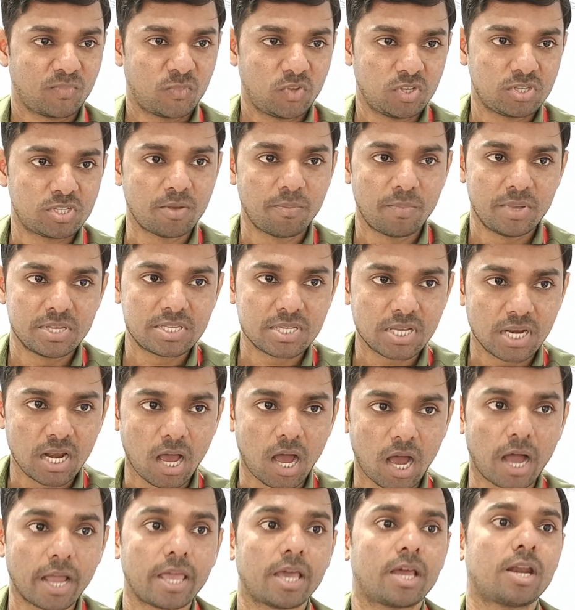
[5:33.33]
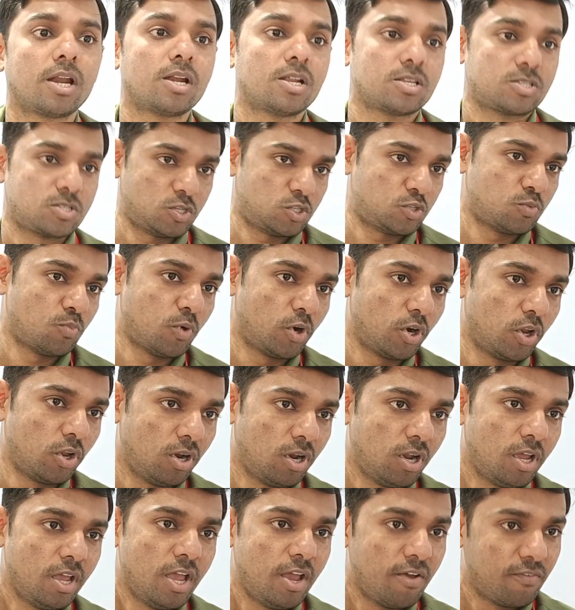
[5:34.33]
So it's a basically IRNSS
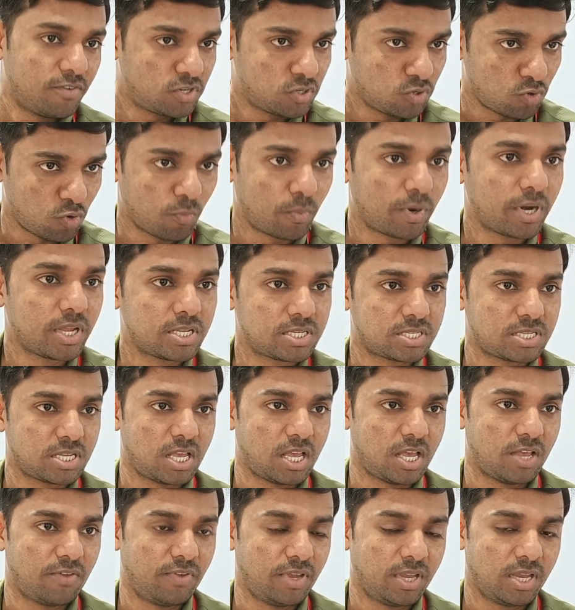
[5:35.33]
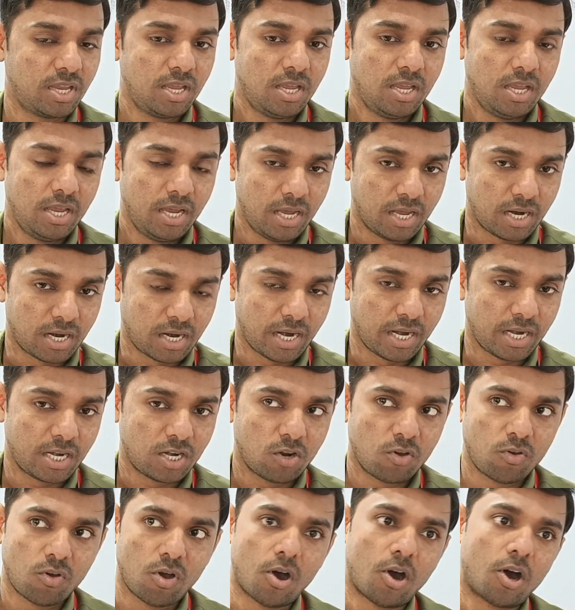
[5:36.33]
module which nobody is having. Right
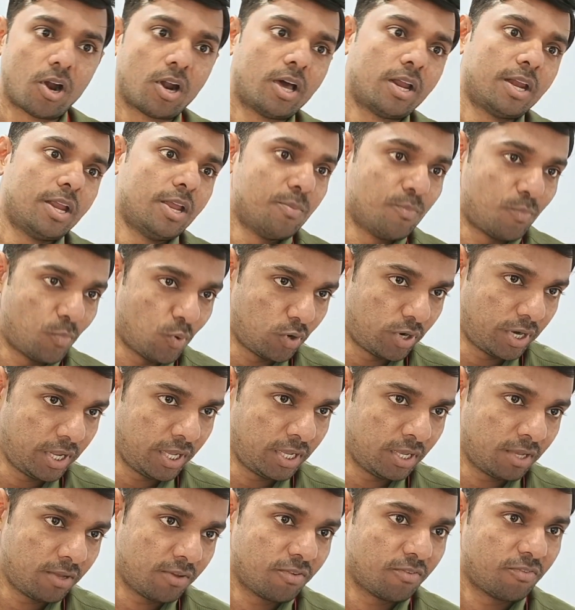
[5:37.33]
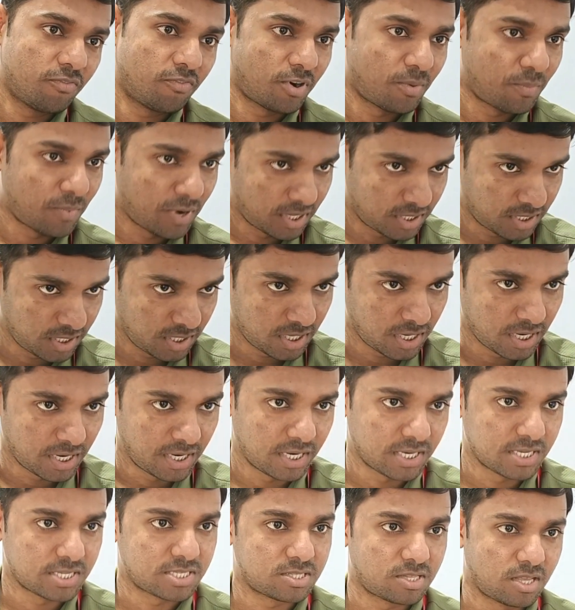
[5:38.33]
now, all are importing from other
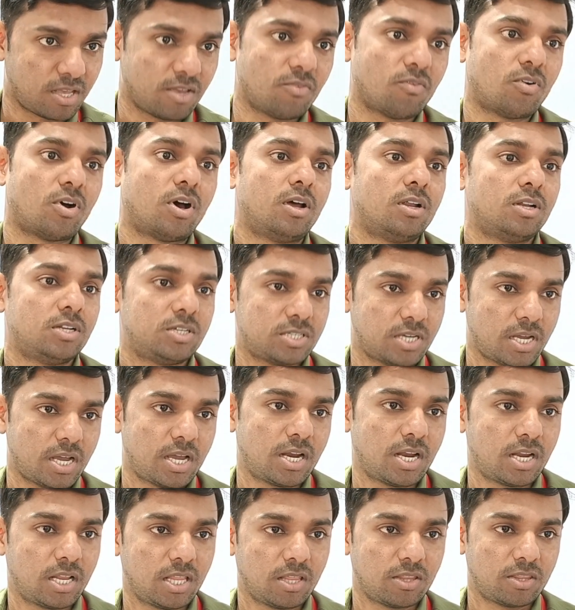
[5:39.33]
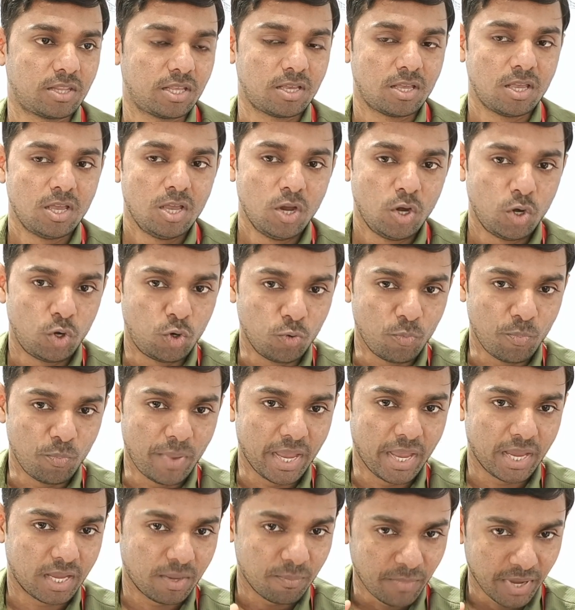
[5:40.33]
countries, Taiwan, China, and everything, to
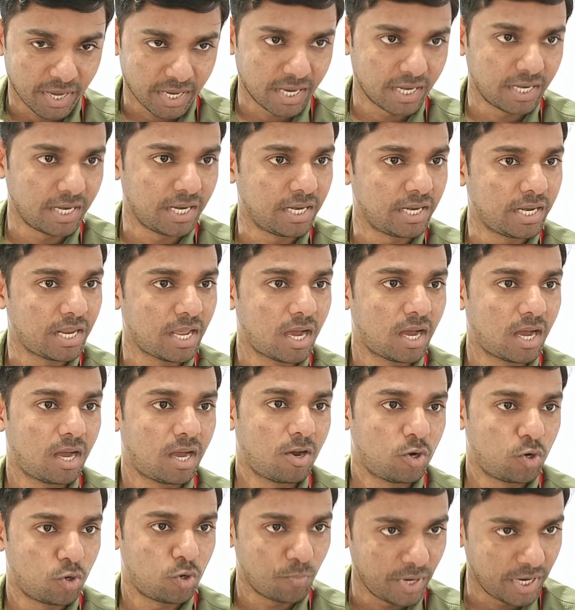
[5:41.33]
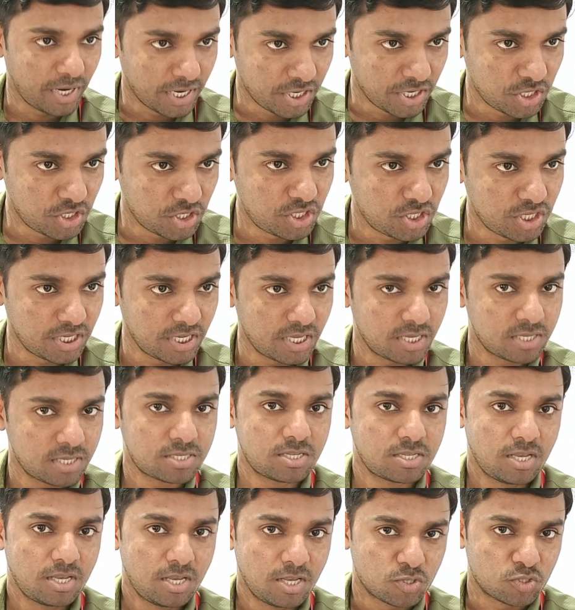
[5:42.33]
make in India, to be
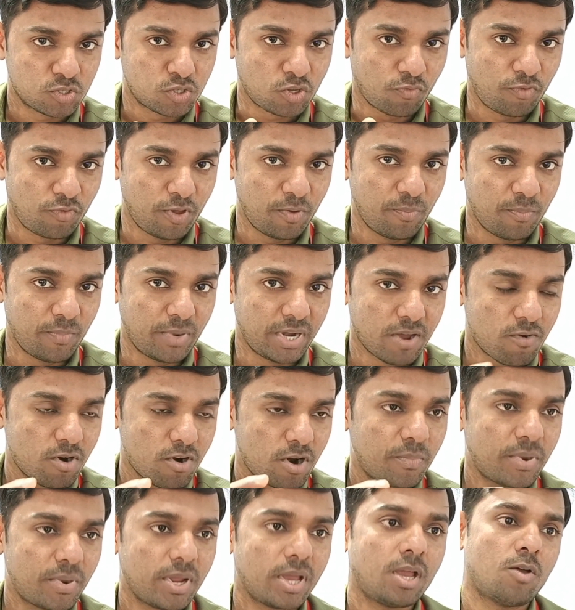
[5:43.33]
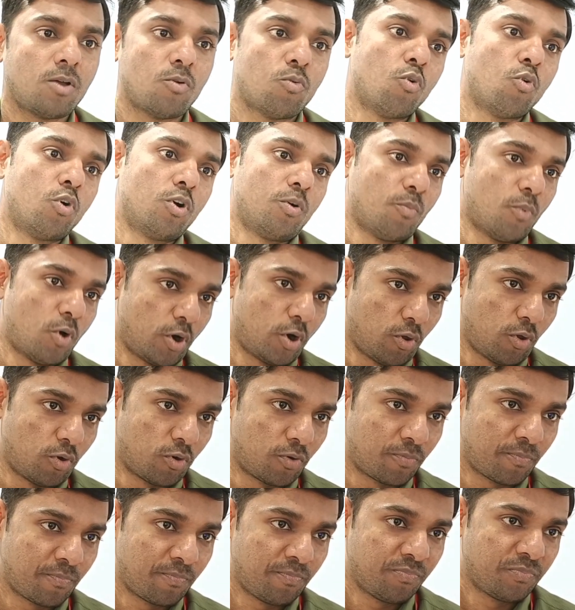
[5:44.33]
indigenous. So we developed a own module.